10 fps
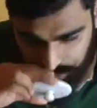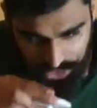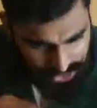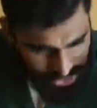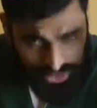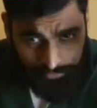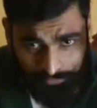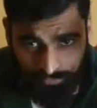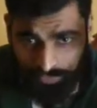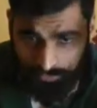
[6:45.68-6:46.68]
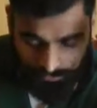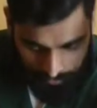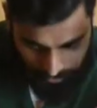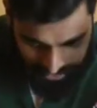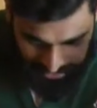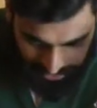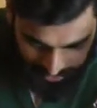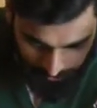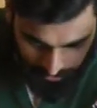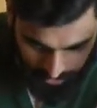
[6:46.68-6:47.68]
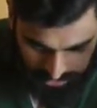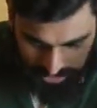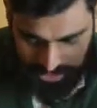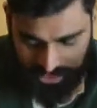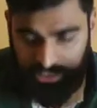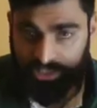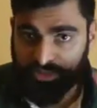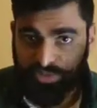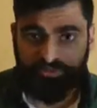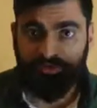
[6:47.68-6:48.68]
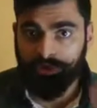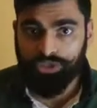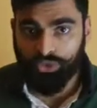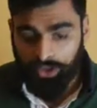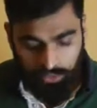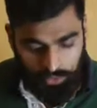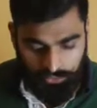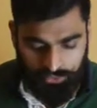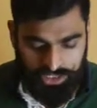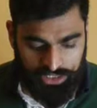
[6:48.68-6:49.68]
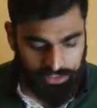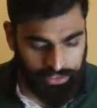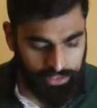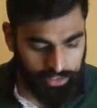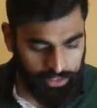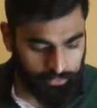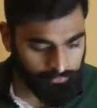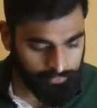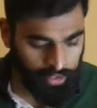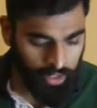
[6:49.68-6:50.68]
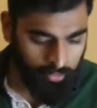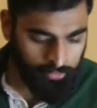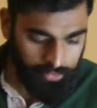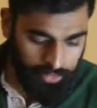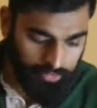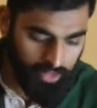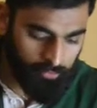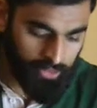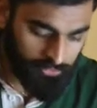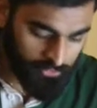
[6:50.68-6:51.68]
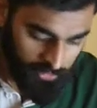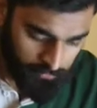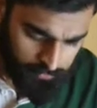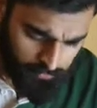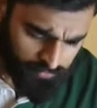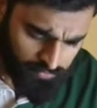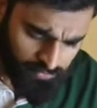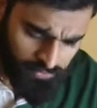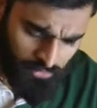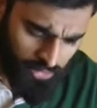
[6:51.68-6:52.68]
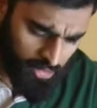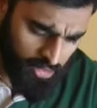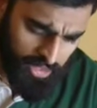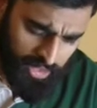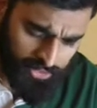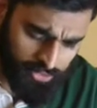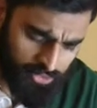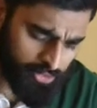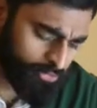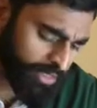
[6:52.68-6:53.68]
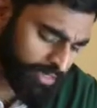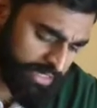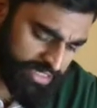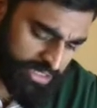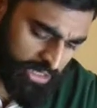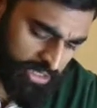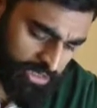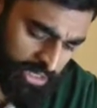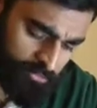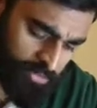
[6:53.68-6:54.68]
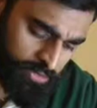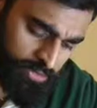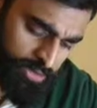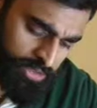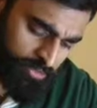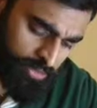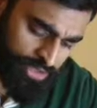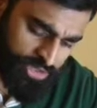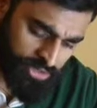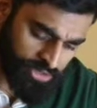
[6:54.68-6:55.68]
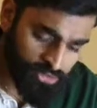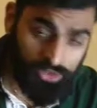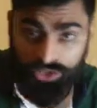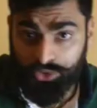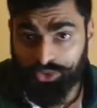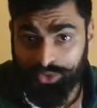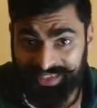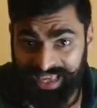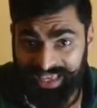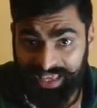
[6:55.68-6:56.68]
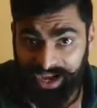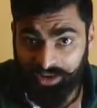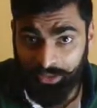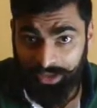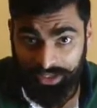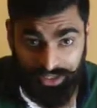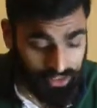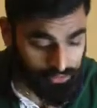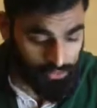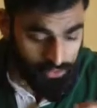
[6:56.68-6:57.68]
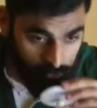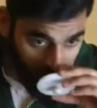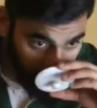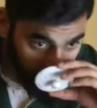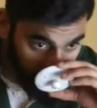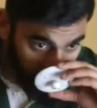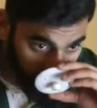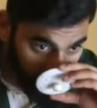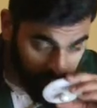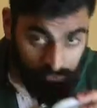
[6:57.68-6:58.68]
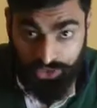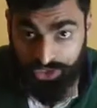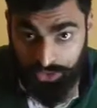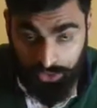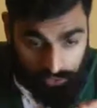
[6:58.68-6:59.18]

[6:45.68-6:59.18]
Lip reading: just the beginning parts of the season. It's been very dry quite recently up in the upcountry. I know that it rained yesterday in Colombo, which isn't good. There's also a dengue outbreak in Colombo as well, which isn't